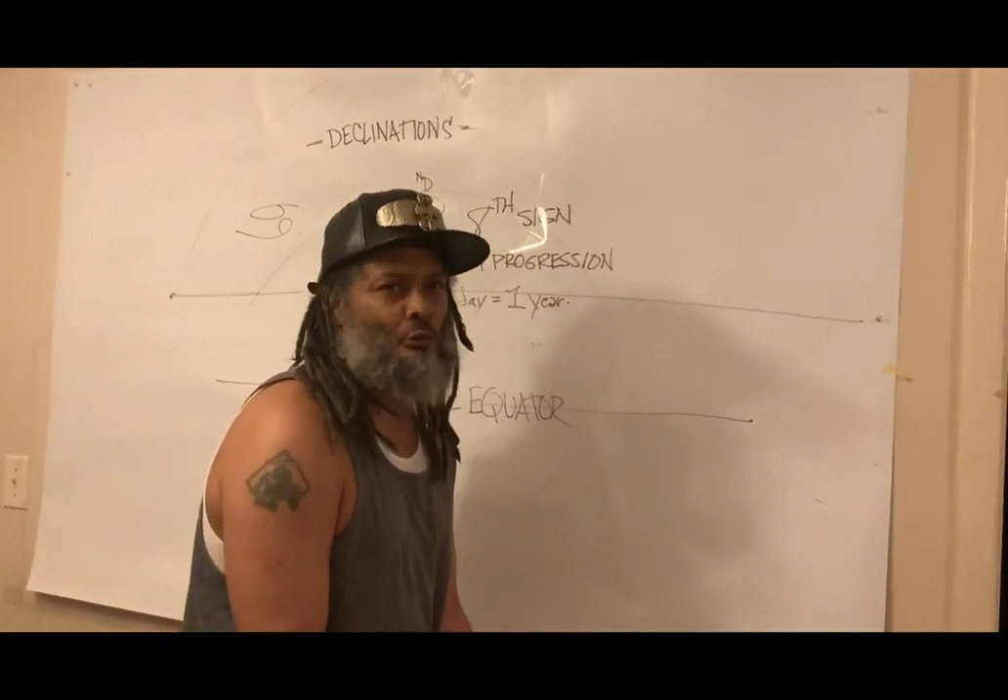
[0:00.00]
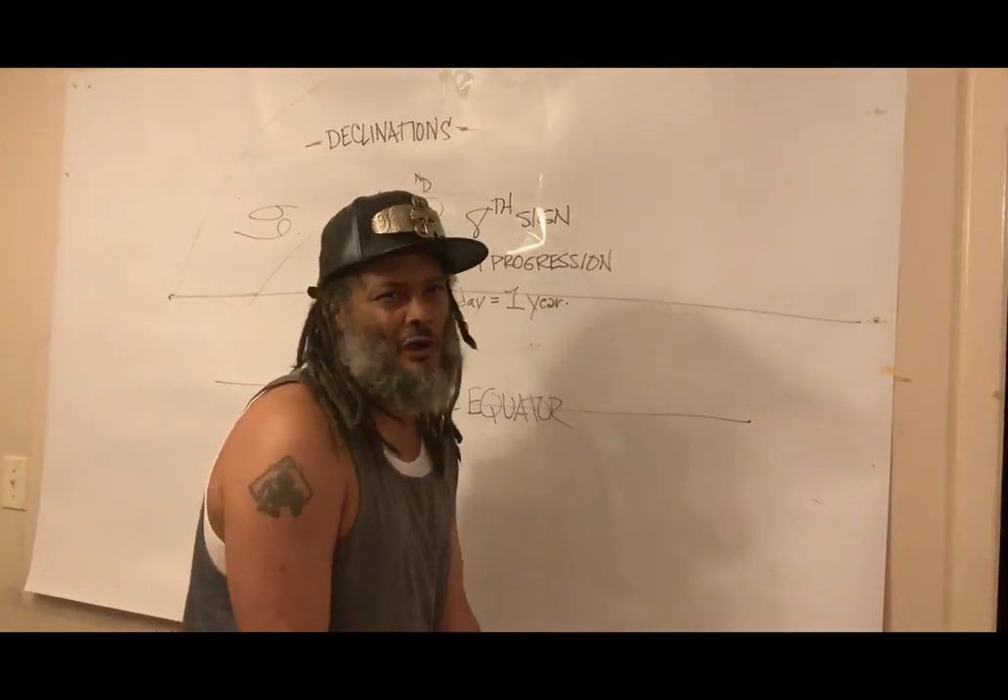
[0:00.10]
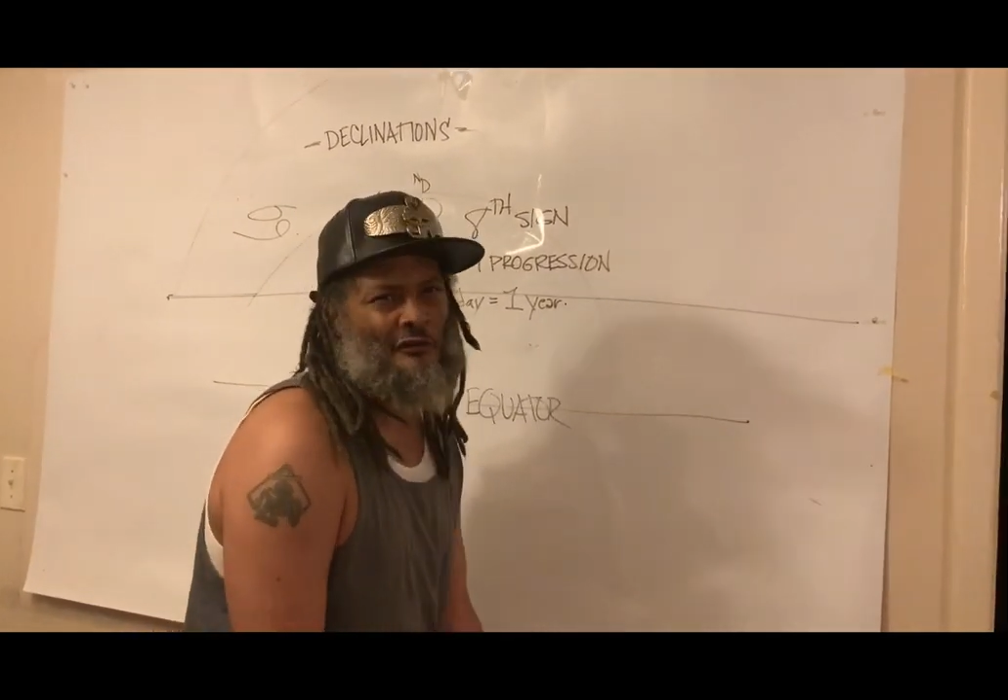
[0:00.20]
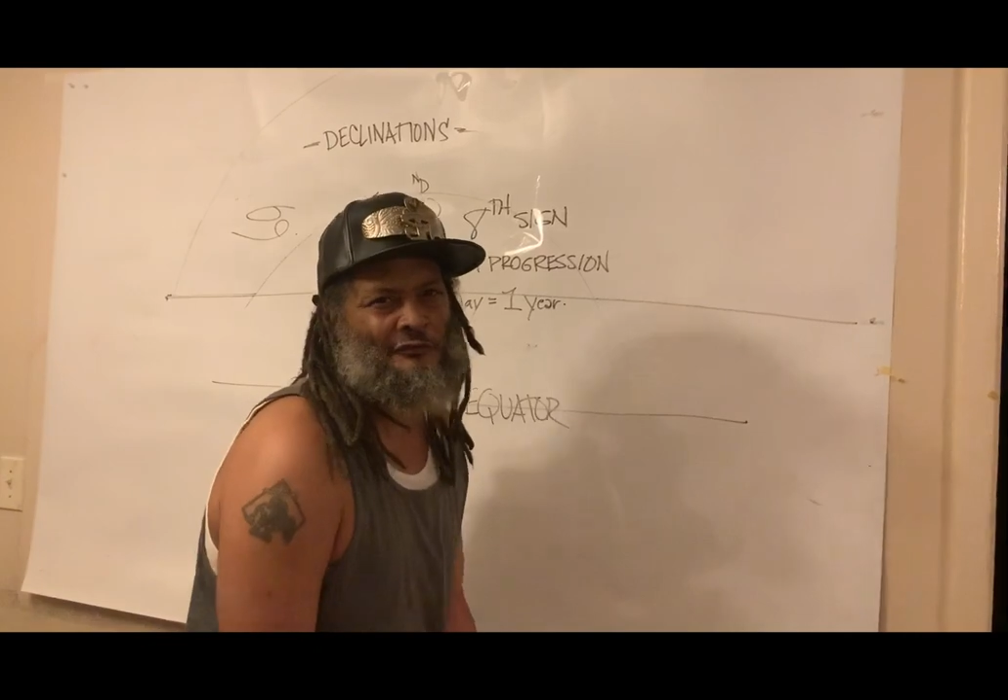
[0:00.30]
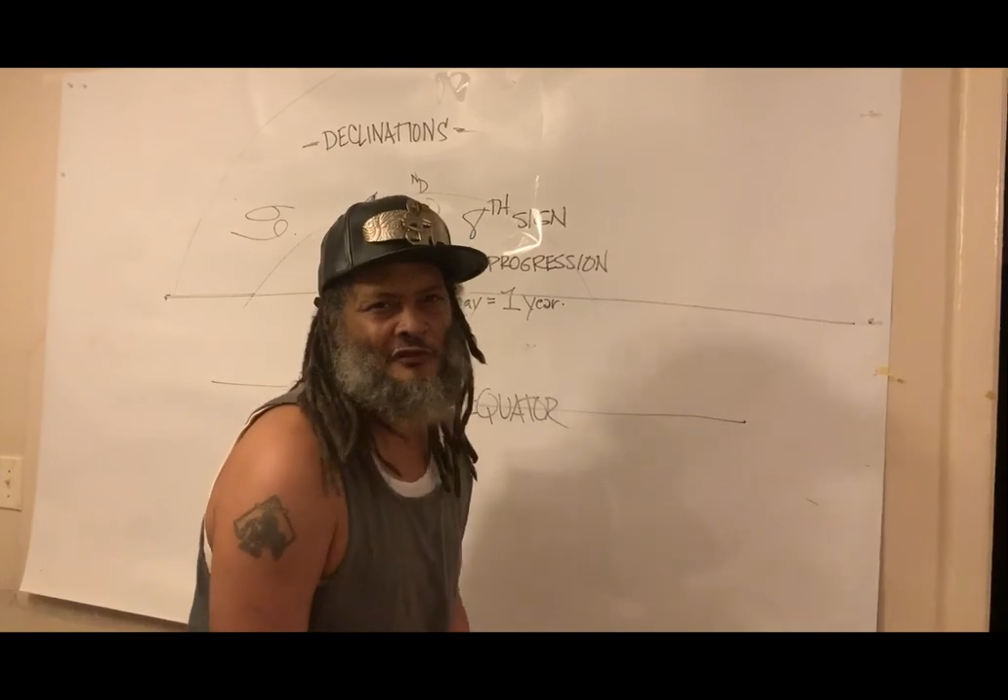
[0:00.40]

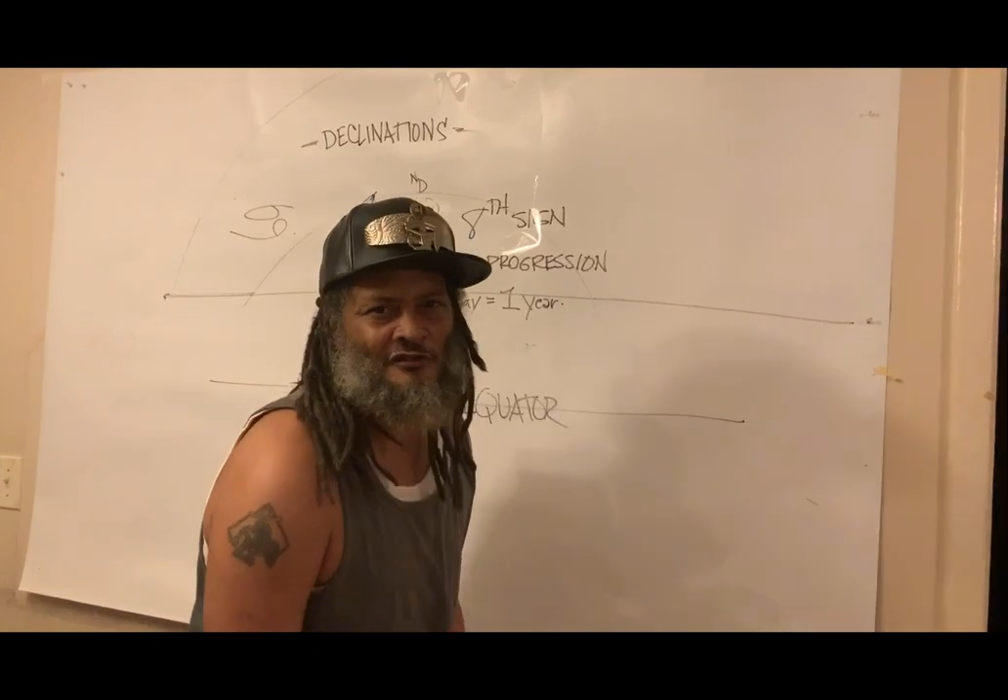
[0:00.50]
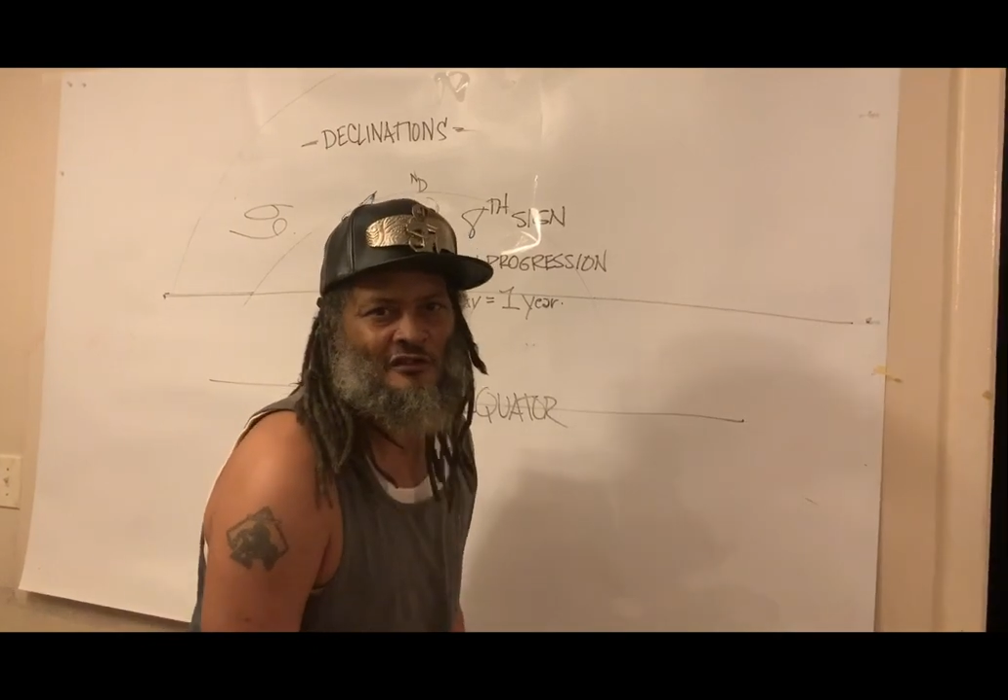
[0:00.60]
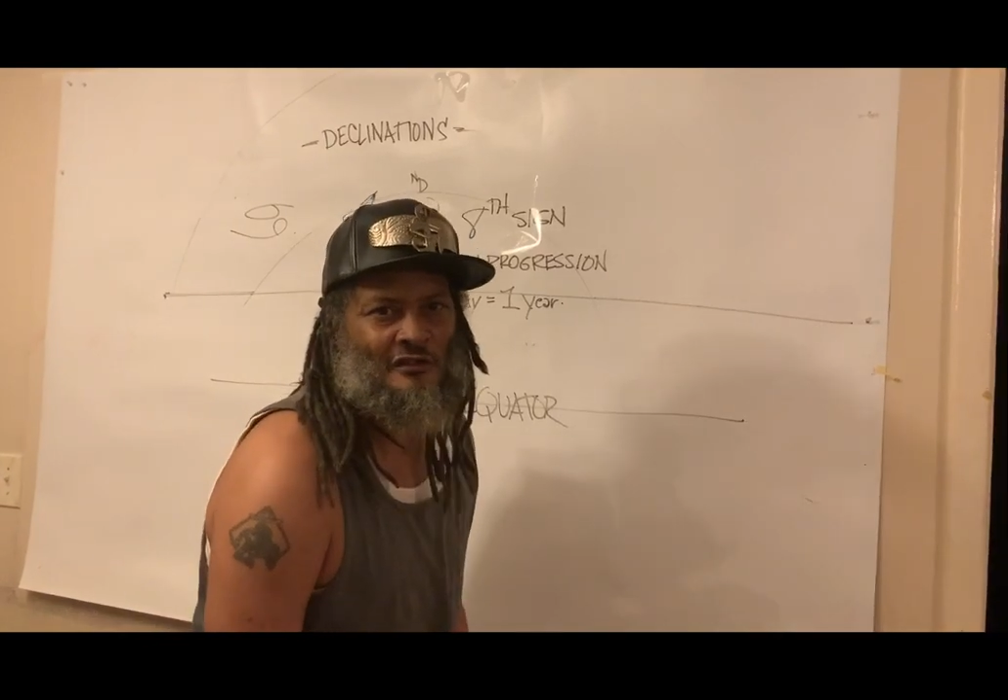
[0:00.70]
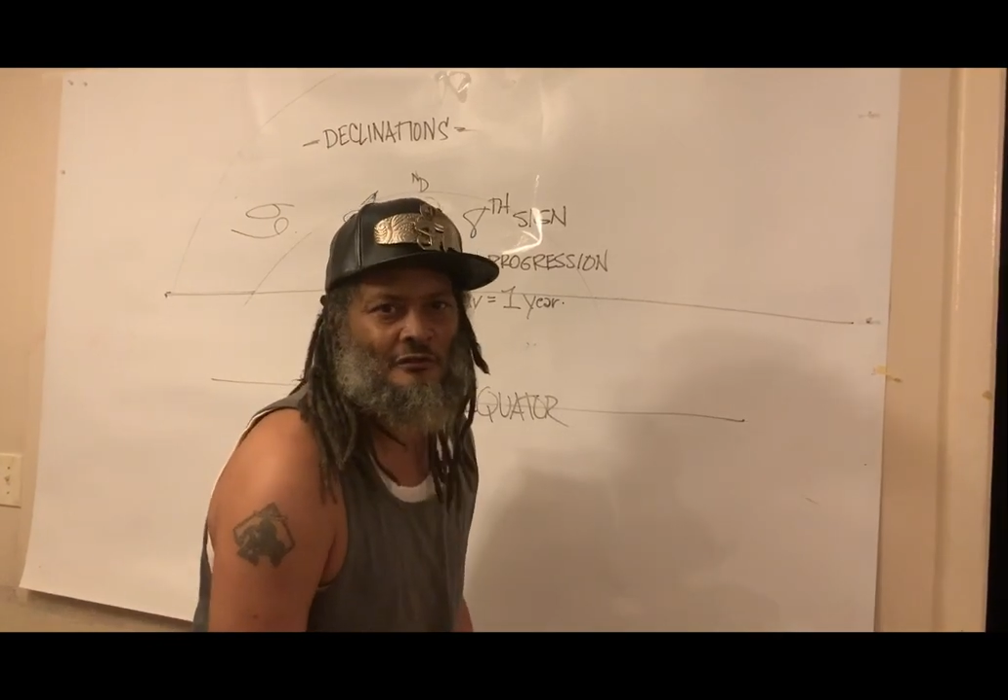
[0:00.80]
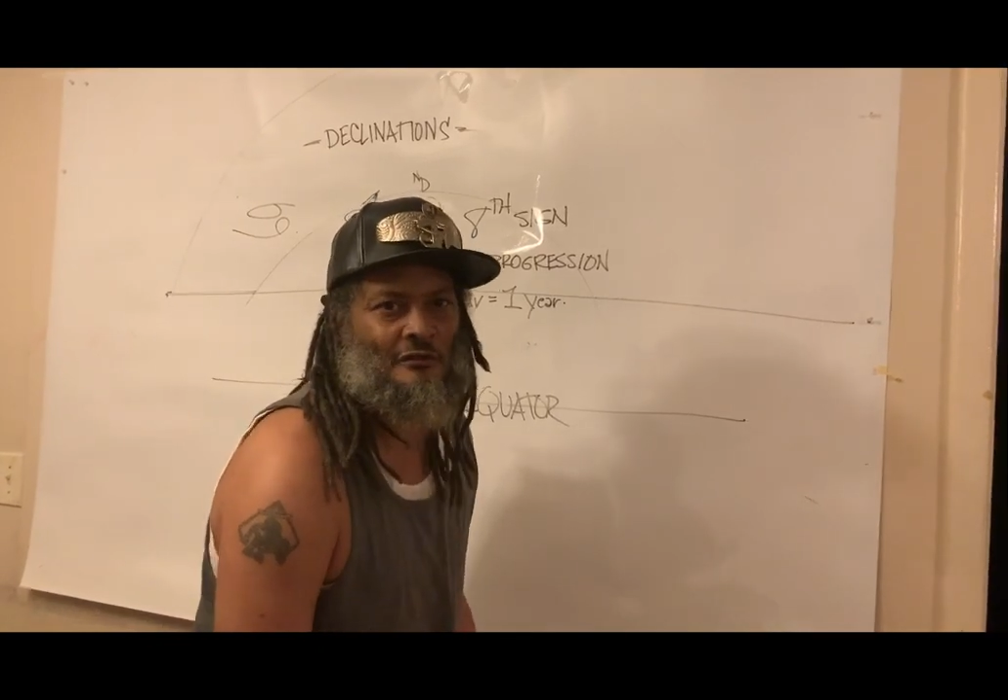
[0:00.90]

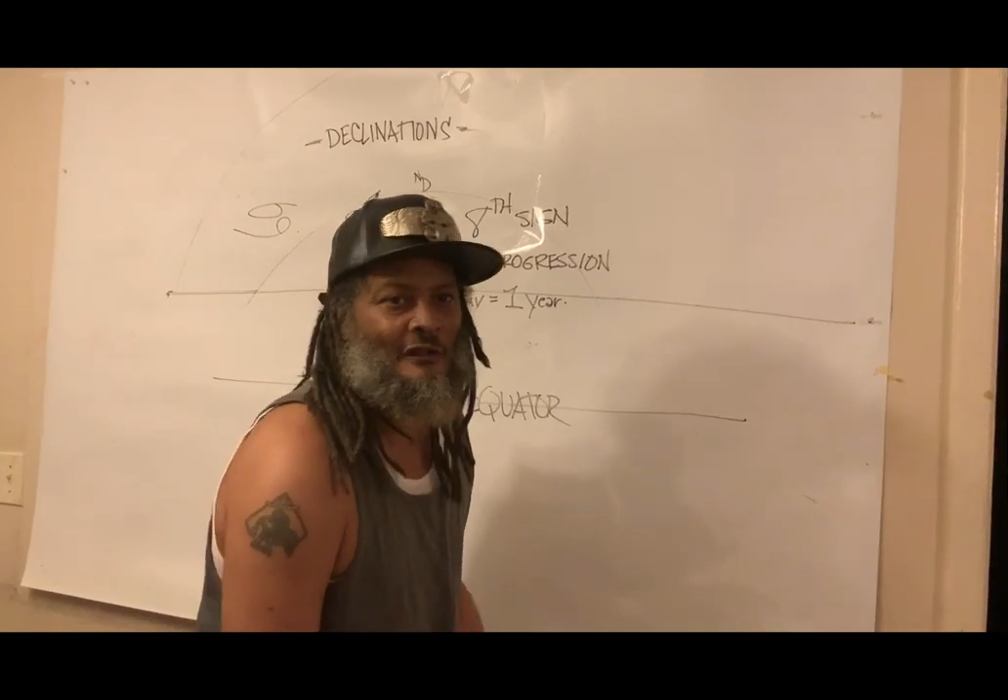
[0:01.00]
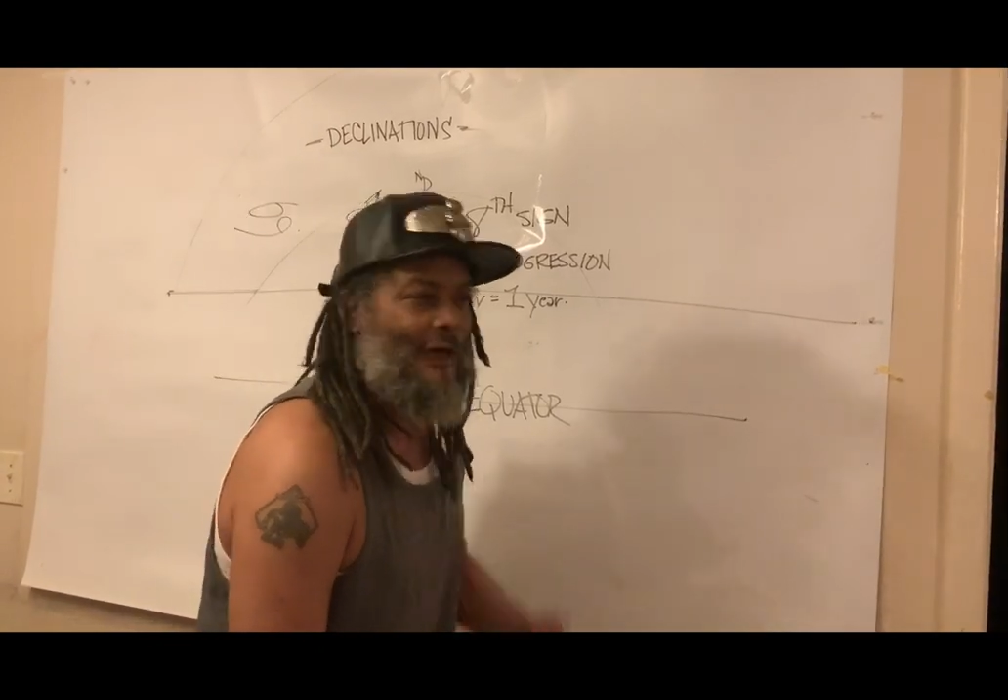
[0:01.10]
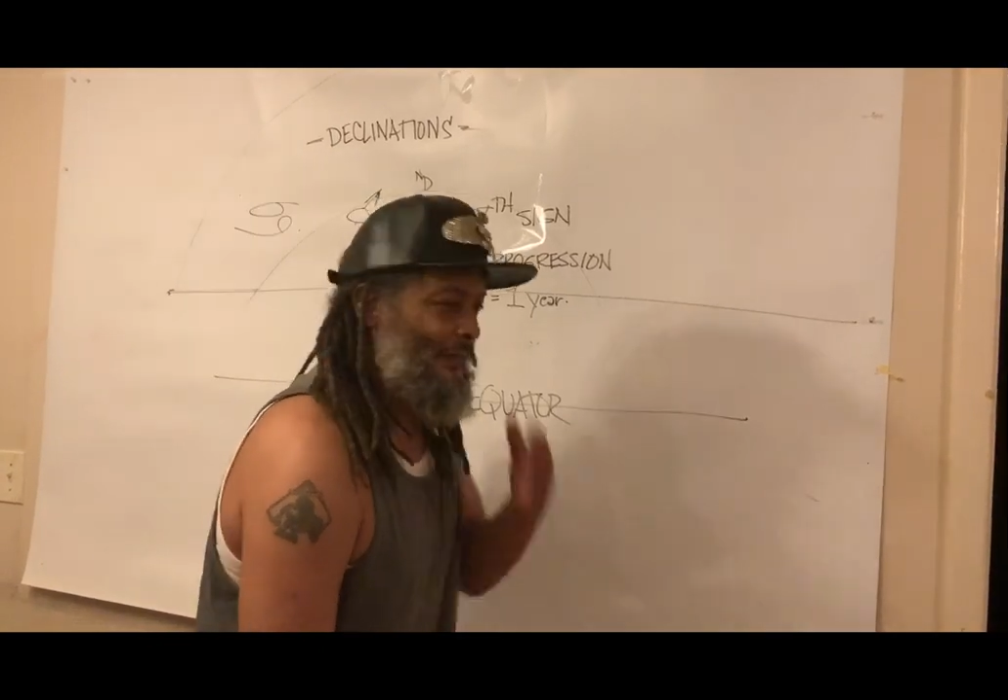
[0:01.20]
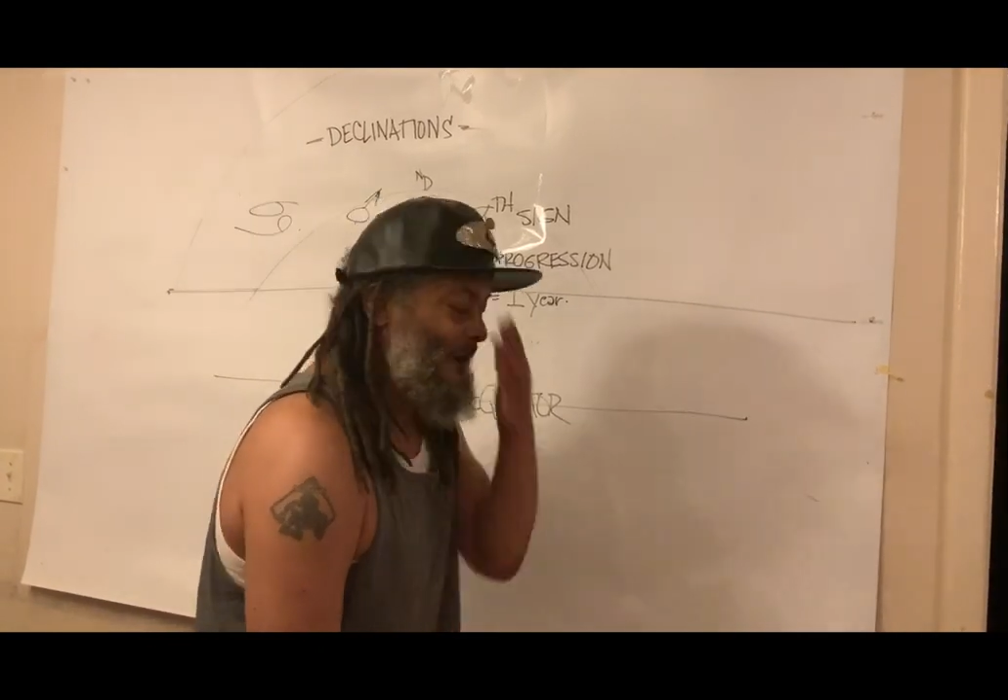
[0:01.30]
referencing. And